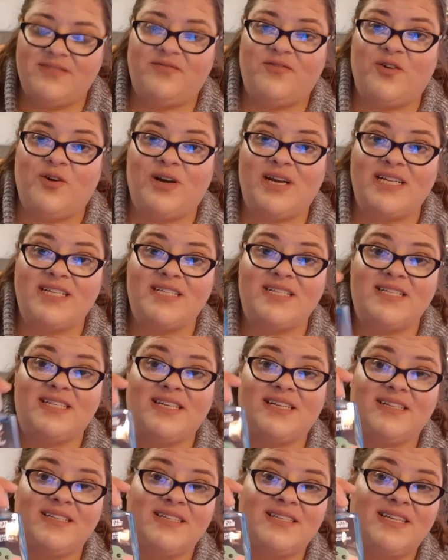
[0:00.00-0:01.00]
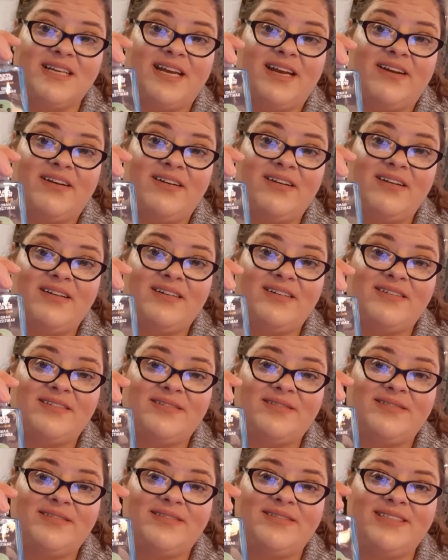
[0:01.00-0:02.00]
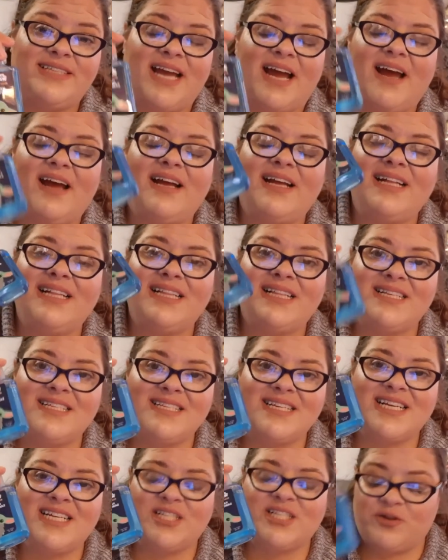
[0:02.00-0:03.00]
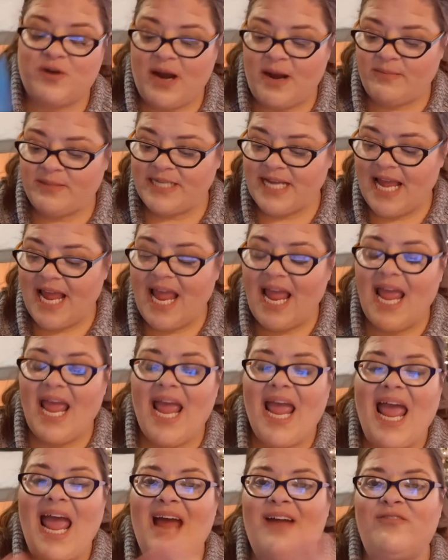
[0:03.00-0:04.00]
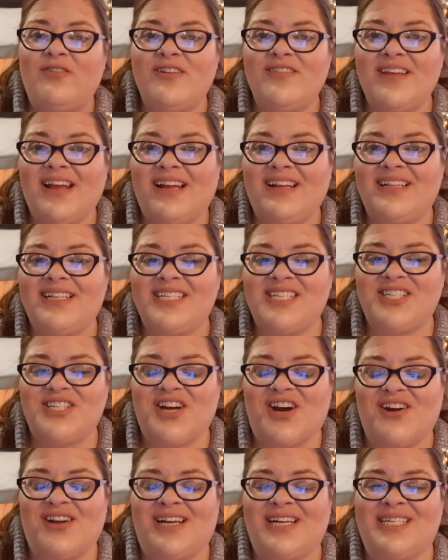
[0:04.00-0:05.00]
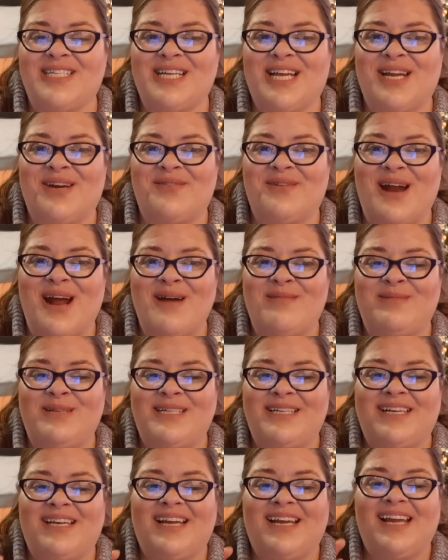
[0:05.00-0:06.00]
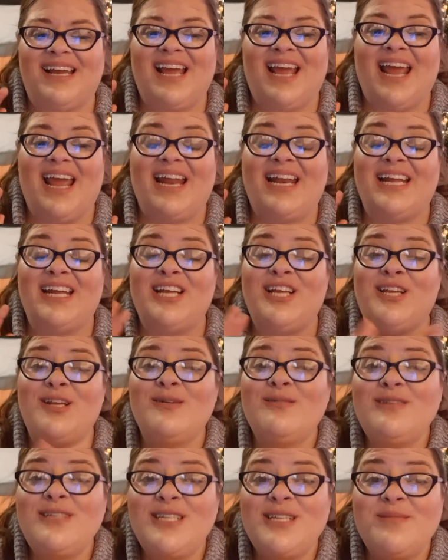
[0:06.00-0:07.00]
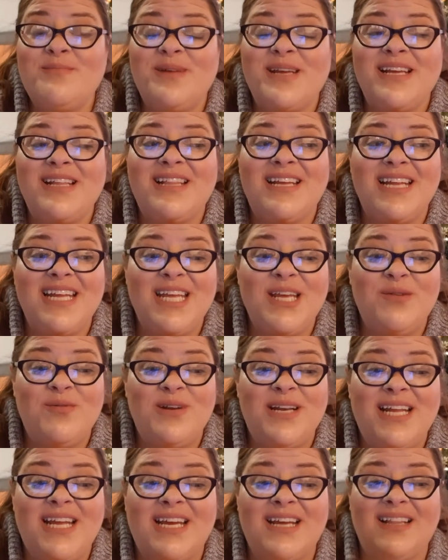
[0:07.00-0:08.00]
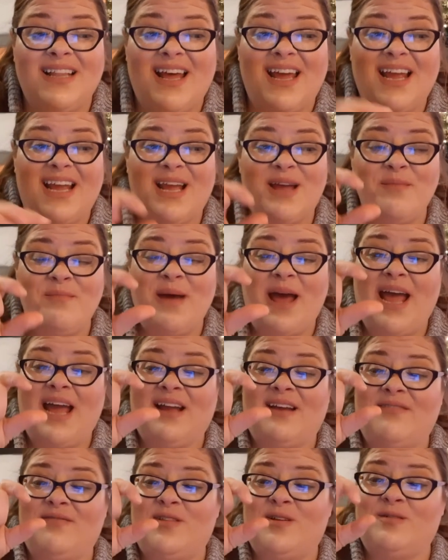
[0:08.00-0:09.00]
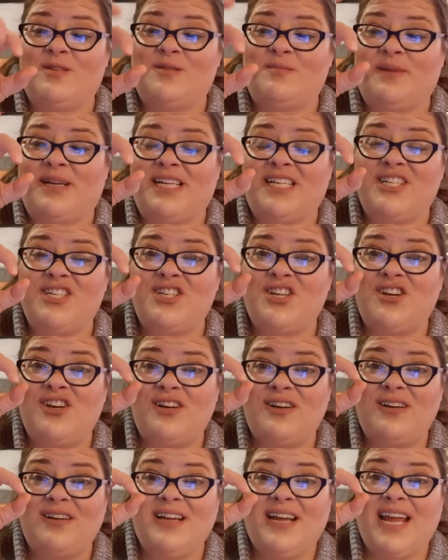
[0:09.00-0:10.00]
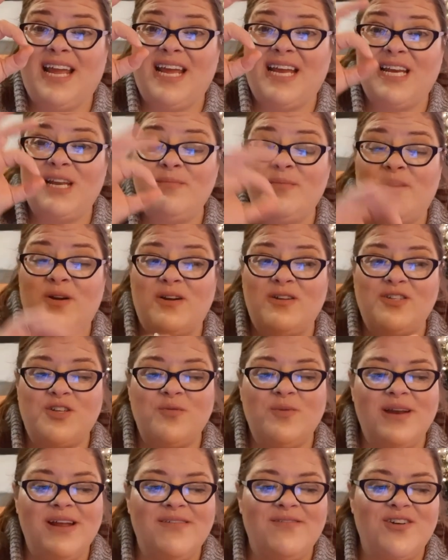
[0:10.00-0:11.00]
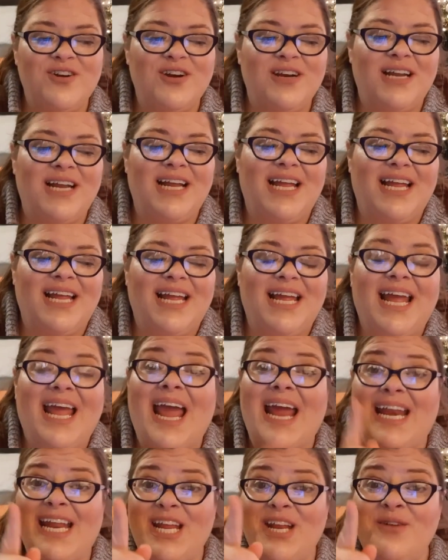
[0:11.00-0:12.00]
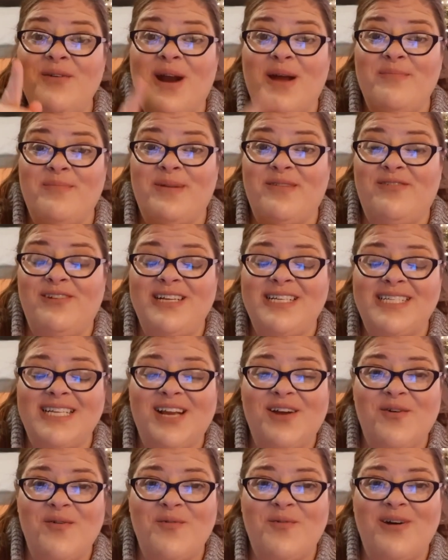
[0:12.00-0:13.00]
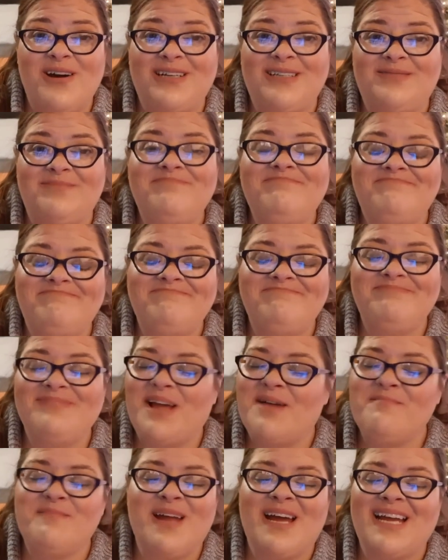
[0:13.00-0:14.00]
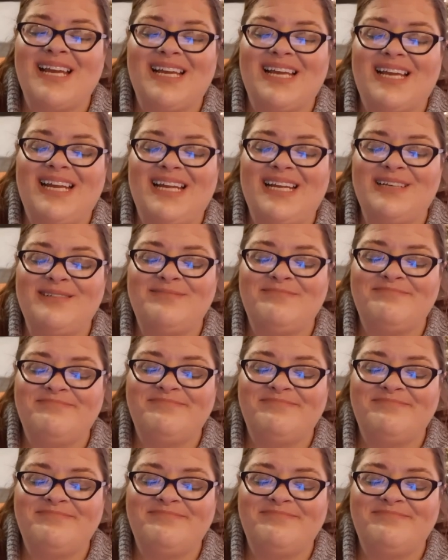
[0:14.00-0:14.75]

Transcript: For instance, here, this gets wrapped. Everything in the stockings get wrapped. And it used to be that he would get like a bag of those miniature candy bars or whatever, and he'd wrap every single one. Mm-hmm, I'm not kidding.